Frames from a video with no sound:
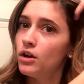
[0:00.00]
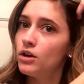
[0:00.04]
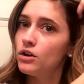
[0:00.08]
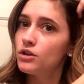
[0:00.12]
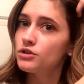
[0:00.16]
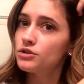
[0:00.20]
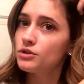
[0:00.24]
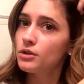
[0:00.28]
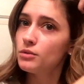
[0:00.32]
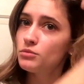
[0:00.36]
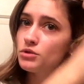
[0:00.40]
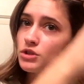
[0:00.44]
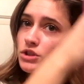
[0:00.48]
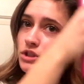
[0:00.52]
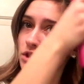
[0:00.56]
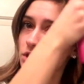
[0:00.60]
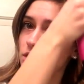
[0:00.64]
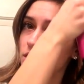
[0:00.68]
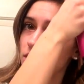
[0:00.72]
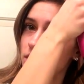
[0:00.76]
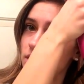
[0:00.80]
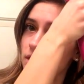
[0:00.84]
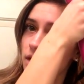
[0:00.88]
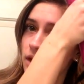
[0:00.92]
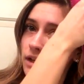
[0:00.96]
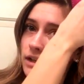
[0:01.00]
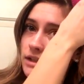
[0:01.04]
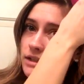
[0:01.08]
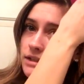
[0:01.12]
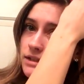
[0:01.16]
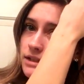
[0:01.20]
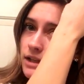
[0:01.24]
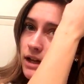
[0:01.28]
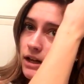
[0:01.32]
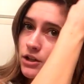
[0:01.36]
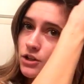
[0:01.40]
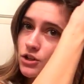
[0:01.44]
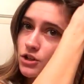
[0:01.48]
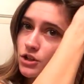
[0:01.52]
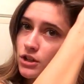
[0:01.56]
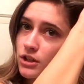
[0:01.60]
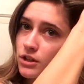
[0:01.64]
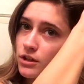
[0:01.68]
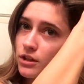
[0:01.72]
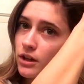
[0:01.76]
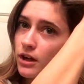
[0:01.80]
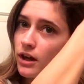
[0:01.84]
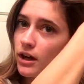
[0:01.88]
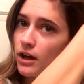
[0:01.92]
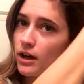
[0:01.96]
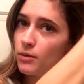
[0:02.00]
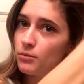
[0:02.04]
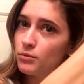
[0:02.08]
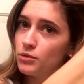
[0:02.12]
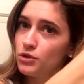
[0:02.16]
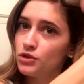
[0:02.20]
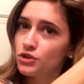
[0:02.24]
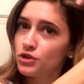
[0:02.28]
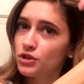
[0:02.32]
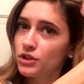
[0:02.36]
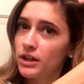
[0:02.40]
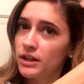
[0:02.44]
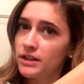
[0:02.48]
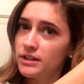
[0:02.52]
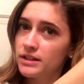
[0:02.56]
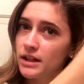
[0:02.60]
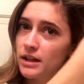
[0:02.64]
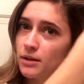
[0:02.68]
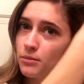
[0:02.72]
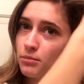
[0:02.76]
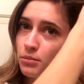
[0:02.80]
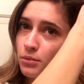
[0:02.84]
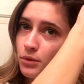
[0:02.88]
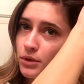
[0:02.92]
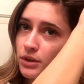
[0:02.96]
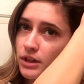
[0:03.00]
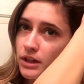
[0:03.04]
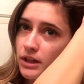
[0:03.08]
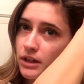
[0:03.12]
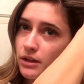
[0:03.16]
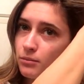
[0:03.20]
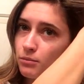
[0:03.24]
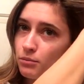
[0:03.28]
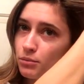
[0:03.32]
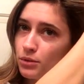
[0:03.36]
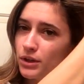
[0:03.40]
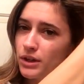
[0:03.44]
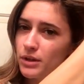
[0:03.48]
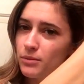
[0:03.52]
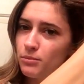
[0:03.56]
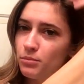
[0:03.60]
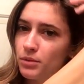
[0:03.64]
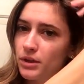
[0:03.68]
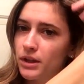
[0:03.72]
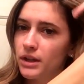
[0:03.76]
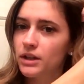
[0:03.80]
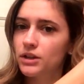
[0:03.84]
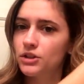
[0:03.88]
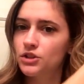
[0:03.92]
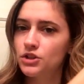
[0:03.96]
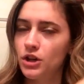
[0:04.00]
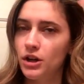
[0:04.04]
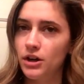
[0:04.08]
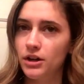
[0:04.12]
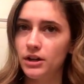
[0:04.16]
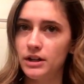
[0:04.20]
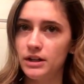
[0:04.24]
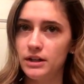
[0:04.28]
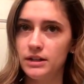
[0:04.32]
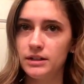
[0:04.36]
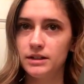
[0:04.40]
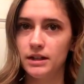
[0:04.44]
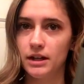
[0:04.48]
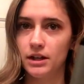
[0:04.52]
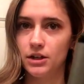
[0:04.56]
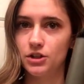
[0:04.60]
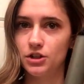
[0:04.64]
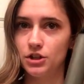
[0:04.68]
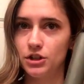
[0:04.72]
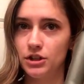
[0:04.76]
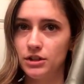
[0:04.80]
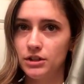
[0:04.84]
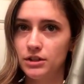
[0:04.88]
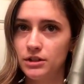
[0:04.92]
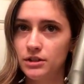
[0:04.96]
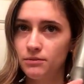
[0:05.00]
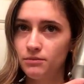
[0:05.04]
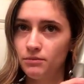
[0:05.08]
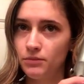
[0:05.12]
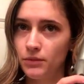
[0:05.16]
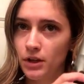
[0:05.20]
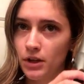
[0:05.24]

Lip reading: So I'm just going to take a section. Usually I take pretty big chunky sections,